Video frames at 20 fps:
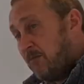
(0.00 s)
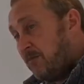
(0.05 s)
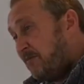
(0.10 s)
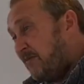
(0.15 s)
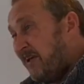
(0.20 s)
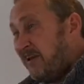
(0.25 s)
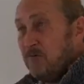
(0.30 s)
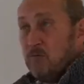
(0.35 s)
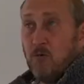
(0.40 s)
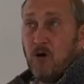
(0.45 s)

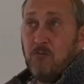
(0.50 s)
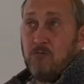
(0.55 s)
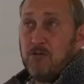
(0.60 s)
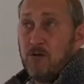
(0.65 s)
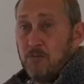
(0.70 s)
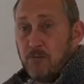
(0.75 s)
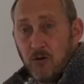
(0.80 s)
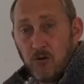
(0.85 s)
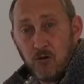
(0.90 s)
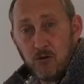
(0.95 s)
in what
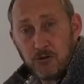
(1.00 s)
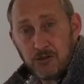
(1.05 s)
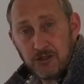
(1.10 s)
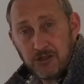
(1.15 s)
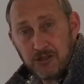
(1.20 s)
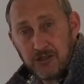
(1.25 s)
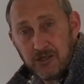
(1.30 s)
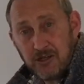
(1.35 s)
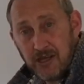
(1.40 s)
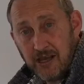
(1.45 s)

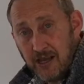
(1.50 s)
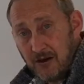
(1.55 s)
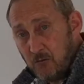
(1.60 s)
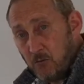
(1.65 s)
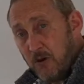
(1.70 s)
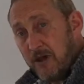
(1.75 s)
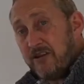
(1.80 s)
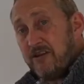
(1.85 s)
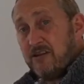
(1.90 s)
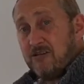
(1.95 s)
proportion and
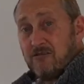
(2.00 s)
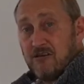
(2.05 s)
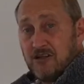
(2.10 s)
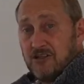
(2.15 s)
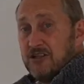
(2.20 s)
when the trust